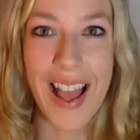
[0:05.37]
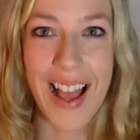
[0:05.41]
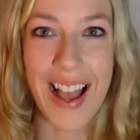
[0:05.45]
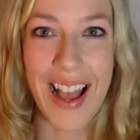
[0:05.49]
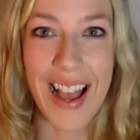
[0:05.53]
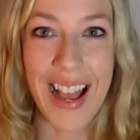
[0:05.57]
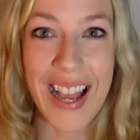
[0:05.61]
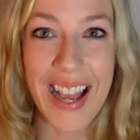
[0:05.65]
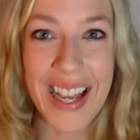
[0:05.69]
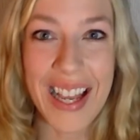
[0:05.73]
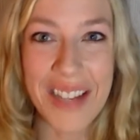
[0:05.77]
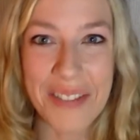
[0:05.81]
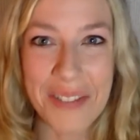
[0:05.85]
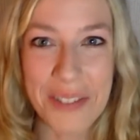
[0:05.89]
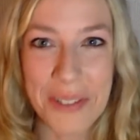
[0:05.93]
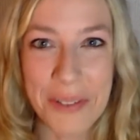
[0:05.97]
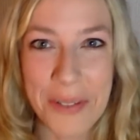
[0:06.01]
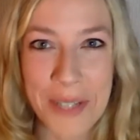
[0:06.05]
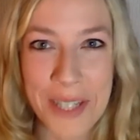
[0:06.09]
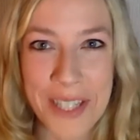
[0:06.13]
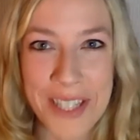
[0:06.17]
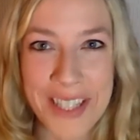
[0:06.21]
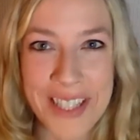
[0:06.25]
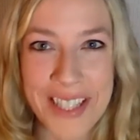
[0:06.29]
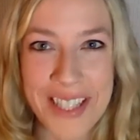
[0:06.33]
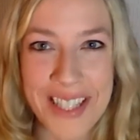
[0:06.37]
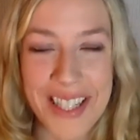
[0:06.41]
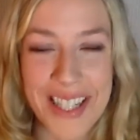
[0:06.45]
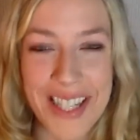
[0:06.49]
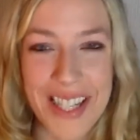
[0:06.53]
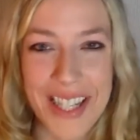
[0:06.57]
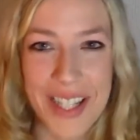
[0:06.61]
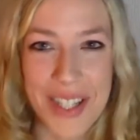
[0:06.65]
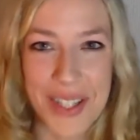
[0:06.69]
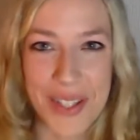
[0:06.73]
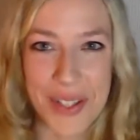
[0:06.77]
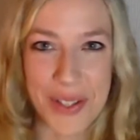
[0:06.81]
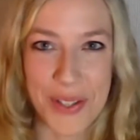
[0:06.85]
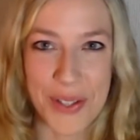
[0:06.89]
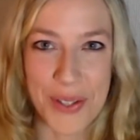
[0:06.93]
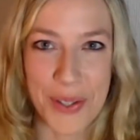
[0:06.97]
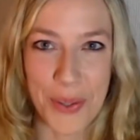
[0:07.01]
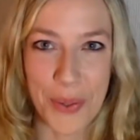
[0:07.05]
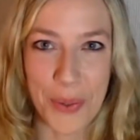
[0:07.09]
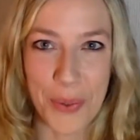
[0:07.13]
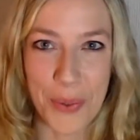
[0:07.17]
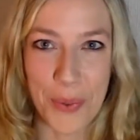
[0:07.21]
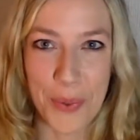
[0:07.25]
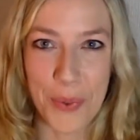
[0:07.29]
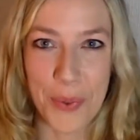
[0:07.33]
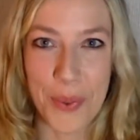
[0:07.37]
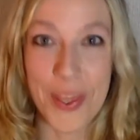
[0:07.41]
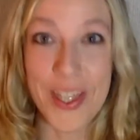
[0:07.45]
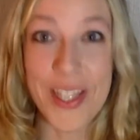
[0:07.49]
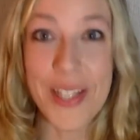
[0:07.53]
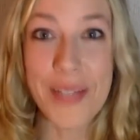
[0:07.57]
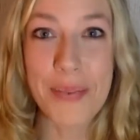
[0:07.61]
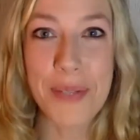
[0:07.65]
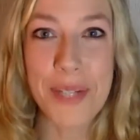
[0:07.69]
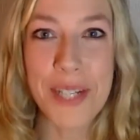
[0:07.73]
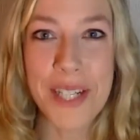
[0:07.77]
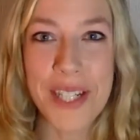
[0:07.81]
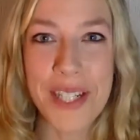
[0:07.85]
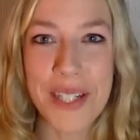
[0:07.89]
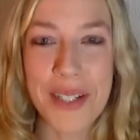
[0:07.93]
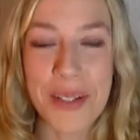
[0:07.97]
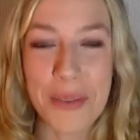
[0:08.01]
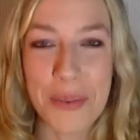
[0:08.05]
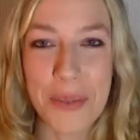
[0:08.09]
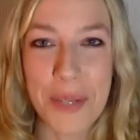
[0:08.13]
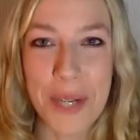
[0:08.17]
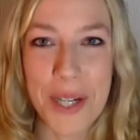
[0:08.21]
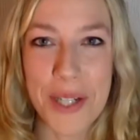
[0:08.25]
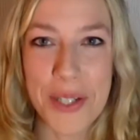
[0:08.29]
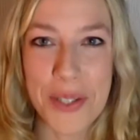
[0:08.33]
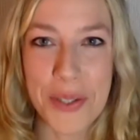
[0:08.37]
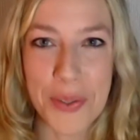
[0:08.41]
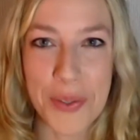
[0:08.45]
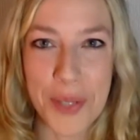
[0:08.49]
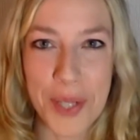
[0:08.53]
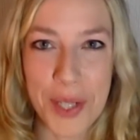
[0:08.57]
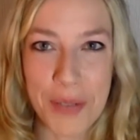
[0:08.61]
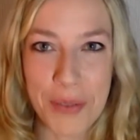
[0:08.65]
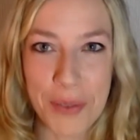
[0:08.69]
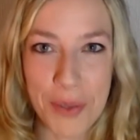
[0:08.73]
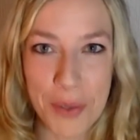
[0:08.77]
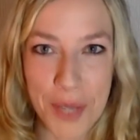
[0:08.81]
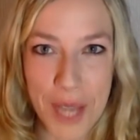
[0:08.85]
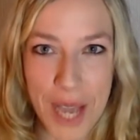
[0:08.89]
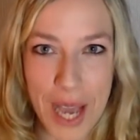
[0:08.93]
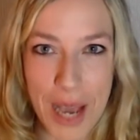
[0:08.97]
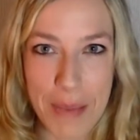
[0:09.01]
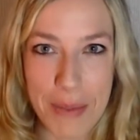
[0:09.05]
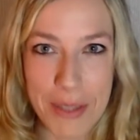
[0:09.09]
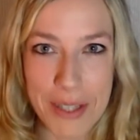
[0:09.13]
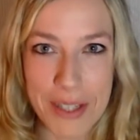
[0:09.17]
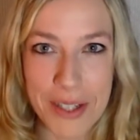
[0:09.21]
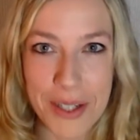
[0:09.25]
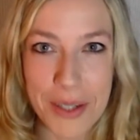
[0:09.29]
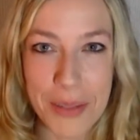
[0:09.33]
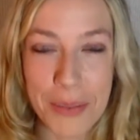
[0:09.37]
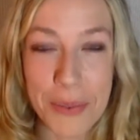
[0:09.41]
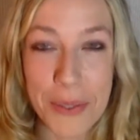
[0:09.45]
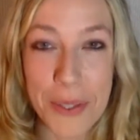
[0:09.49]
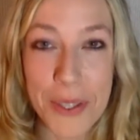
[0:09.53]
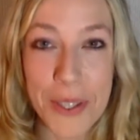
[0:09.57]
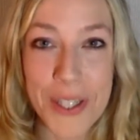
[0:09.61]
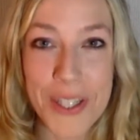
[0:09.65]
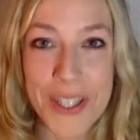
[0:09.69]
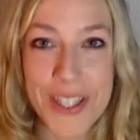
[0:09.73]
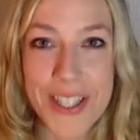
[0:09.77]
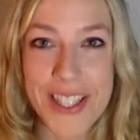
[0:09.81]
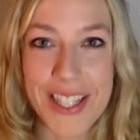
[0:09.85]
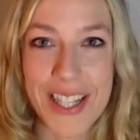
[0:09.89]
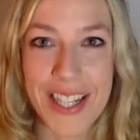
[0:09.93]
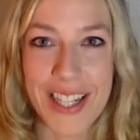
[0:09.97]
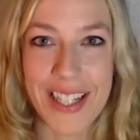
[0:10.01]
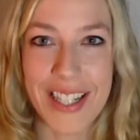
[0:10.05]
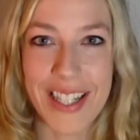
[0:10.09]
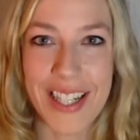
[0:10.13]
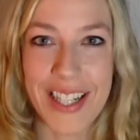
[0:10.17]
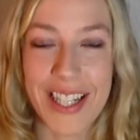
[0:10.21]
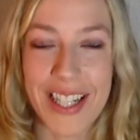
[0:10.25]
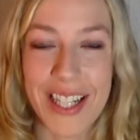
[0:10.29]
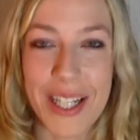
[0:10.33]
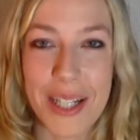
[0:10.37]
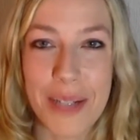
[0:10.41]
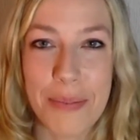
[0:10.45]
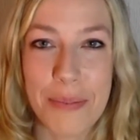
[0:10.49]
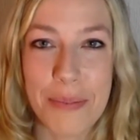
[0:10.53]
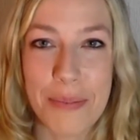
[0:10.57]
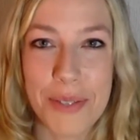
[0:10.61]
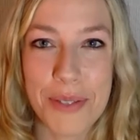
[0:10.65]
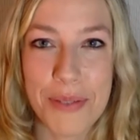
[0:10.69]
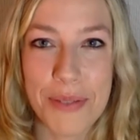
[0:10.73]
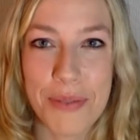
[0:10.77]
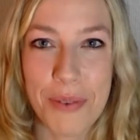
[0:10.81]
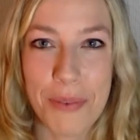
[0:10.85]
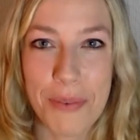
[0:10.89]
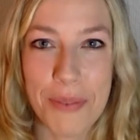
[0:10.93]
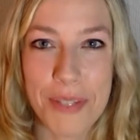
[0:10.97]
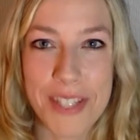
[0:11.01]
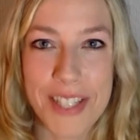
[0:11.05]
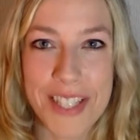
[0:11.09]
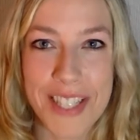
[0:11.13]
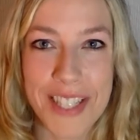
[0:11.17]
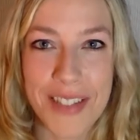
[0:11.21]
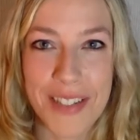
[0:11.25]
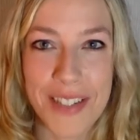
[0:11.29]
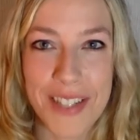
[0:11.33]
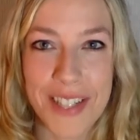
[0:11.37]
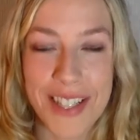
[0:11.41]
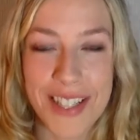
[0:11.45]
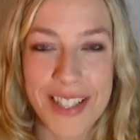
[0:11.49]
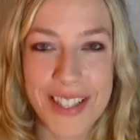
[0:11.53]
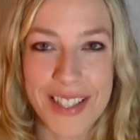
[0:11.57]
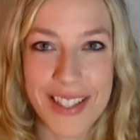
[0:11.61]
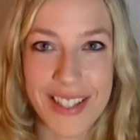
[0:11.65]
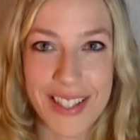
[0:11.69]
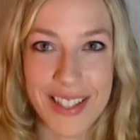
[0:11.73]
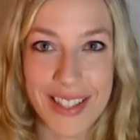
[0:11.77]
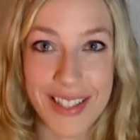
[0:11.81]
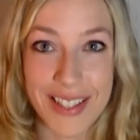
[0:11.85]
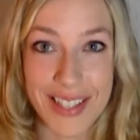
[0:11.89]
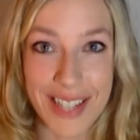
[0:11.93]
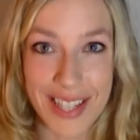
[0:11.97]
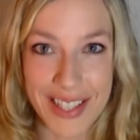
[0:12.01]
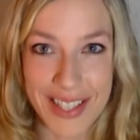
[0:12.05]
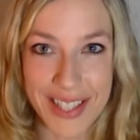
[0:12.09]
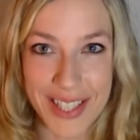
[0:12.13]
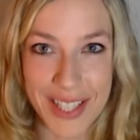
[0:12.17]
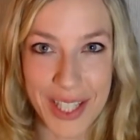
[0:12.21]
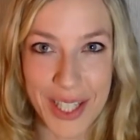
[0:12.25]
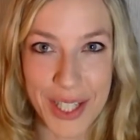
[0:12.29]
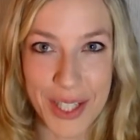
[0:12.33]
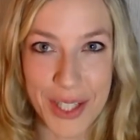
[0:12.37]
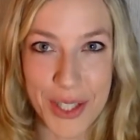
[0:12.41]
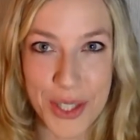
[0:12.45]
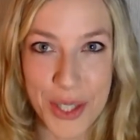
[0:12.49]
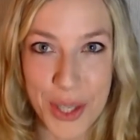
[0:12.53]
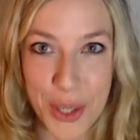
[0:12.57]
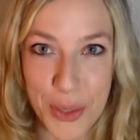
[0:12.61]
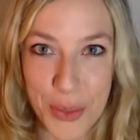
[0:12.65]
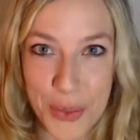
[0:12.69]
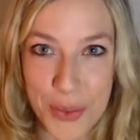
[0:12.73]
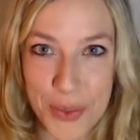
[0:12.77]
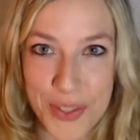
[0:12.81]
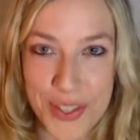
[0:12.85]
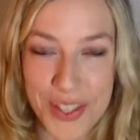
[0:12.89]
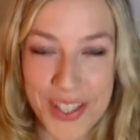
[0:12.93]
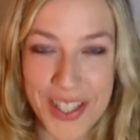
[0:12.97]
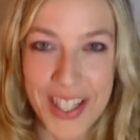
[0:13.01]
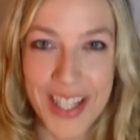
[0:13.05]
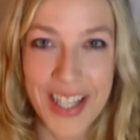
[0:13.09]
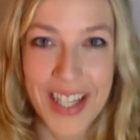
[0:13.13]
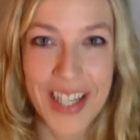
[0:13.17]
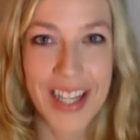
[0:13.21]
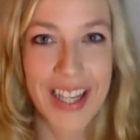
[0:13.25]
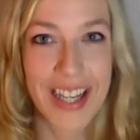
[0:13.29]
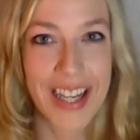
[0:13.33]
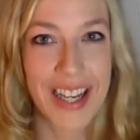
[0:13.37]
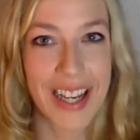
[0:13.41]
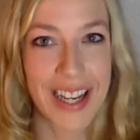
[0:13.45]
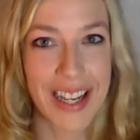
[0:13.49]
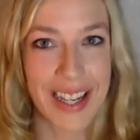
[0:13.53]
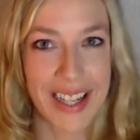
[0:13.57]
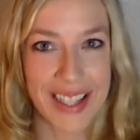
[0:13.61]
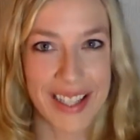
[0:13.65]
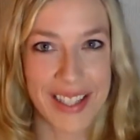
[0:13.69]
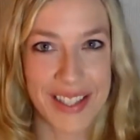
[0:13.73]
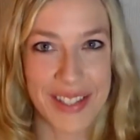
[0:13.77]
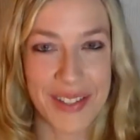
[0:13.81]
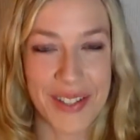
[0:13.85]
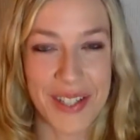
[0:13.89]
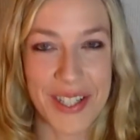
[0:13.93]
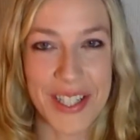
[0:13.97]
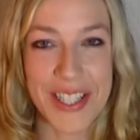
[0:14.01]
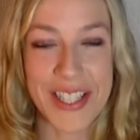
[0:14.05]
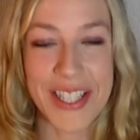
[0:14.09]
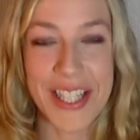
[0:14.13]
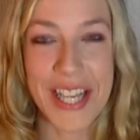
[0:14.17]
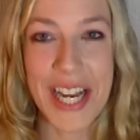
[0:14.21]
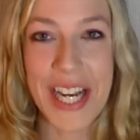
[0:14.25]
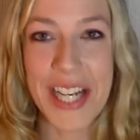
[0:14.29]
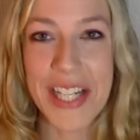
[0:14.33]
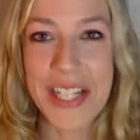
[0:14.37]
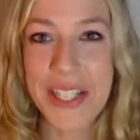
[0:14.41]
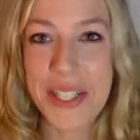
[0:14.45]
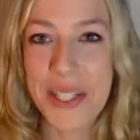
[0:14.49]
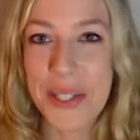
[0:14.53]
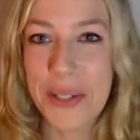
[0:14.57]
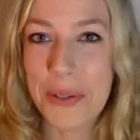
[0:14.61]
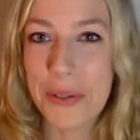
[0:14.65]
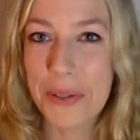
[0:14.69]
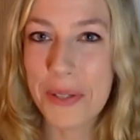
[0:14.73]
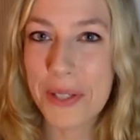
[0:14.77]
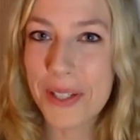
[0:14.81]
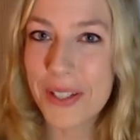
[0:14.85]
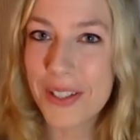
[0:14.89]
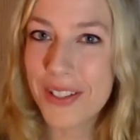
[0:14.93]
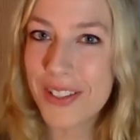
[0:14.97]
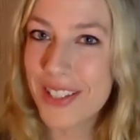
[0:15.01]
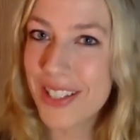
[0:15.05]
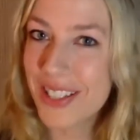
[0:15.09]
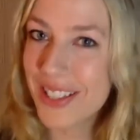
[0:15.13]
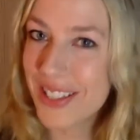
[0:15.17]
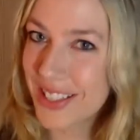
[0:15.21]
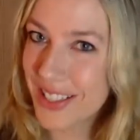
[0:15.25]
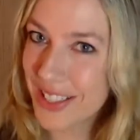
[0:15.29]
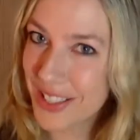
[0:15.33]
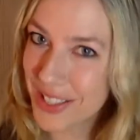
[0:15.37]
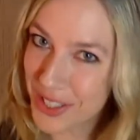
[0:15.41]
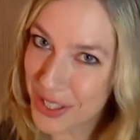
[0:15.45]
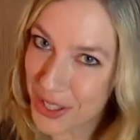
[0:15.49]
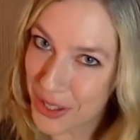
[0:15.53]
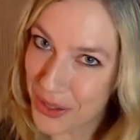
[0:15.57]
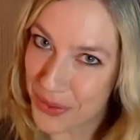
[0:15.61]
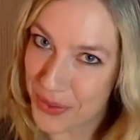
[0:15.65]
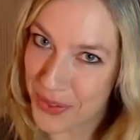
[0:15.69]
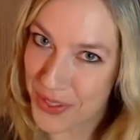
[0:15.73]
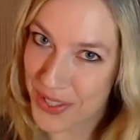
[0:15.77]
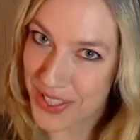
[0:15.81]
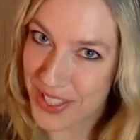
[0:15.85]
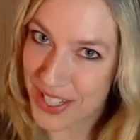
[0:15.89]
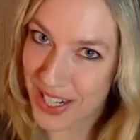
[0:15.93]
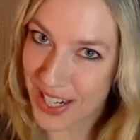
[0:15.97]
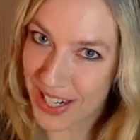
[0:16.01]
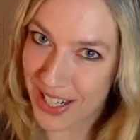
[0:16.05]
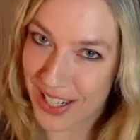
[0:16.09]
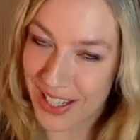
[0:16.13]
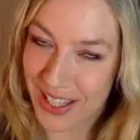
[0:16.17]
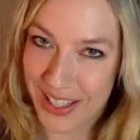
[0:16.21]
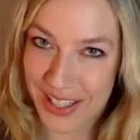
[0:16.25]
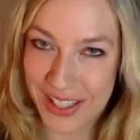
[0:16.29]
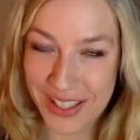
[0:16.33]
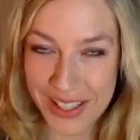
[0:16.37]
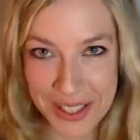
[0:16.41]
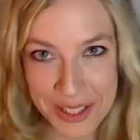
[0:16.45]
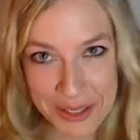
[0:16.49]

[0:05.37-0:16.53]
Hi everyone! So this week we are doing vocabulary words and idioms from the series Jessica Jones. Uh, so I decided to go a little Jessica Jones style.